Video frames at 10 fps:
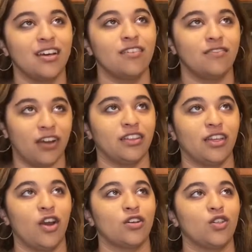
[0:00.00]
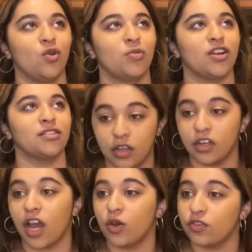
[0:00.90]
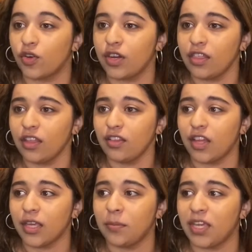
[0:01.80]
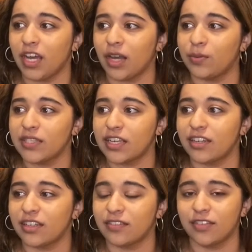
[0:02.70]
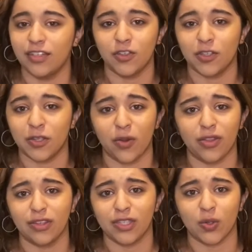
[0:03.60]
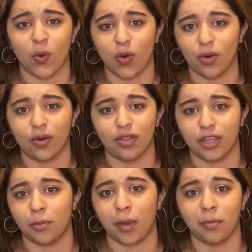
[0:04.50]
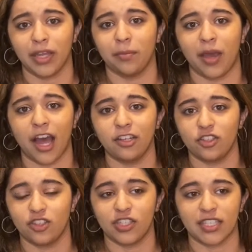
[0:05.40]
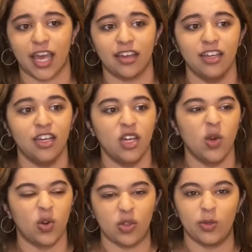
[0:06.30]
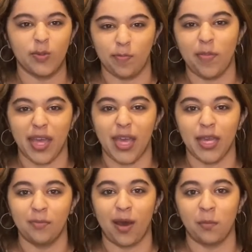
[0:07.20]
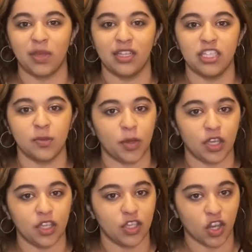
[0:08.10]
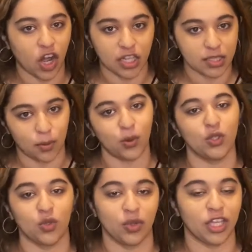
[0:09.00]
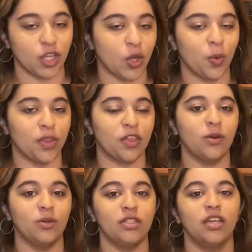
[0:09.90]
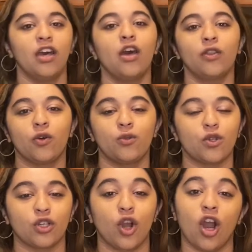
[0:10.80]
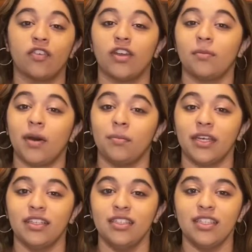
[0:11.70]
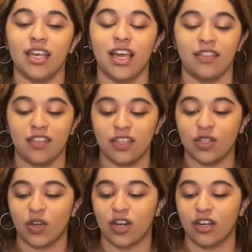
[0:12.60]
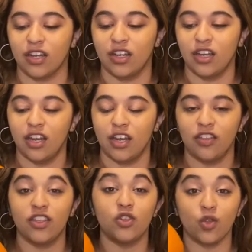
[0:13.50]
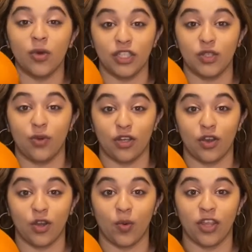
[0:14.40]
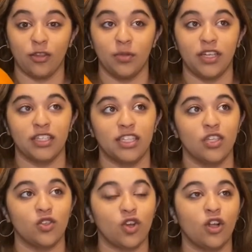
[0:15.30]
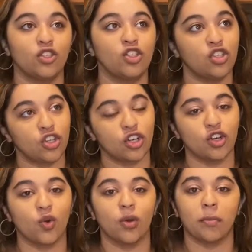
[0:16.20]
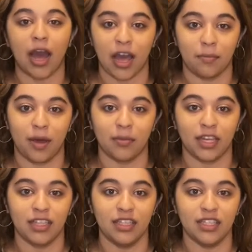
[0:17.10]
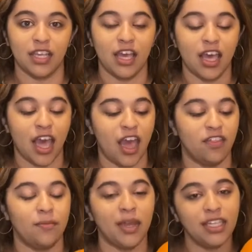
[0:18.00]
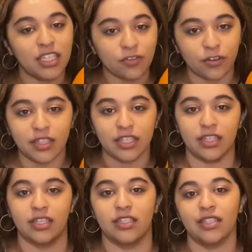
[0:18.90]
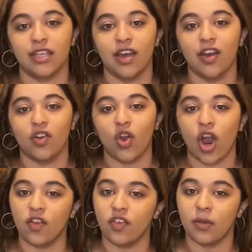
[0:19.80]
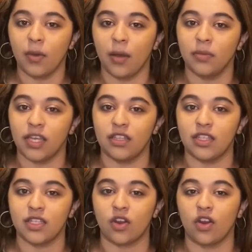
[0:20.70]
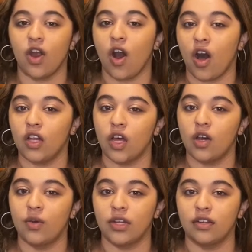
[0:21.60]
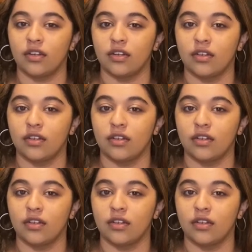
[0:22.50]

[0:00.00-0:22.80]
finally October. Now, if you're anything like me, I was gonna just go to the store or like a pumpkin patch and just get one of those big pumpkins, but you're not supposed to really cook with those. Those are carving pumpkins, and these are the ones you want to cook with because these are called sugar or pie pumpkins. And the main difference is carving pumpkins are hollow and